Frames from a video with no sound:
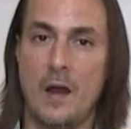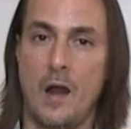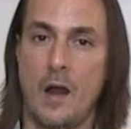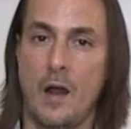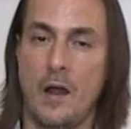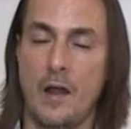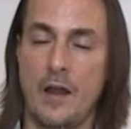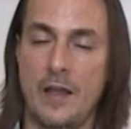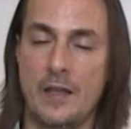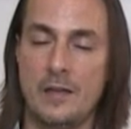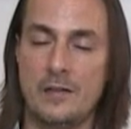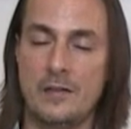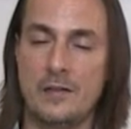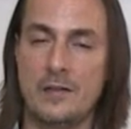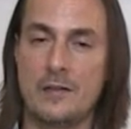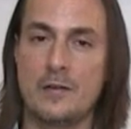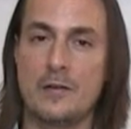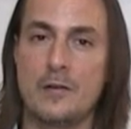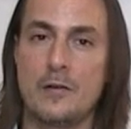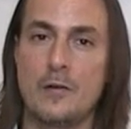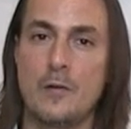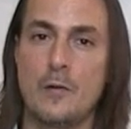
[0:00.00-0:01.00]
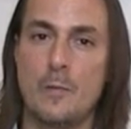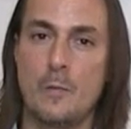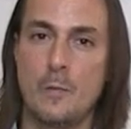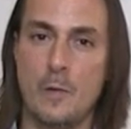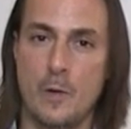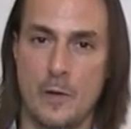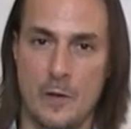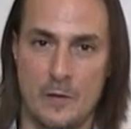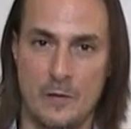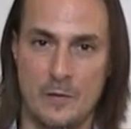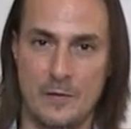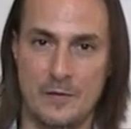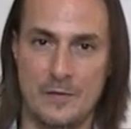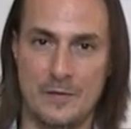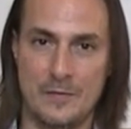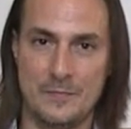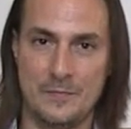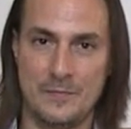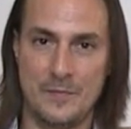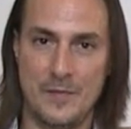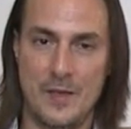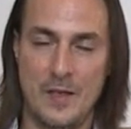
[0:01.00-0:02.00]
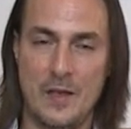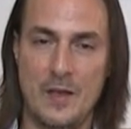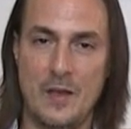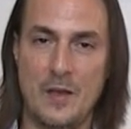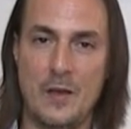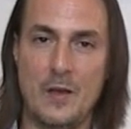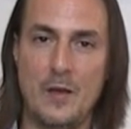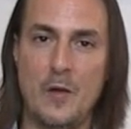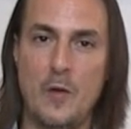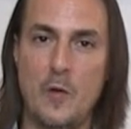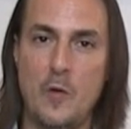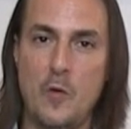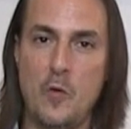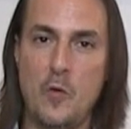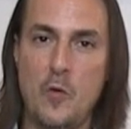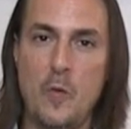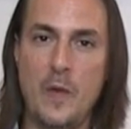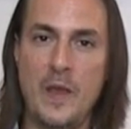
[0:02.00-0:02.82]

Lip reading: our inner world, who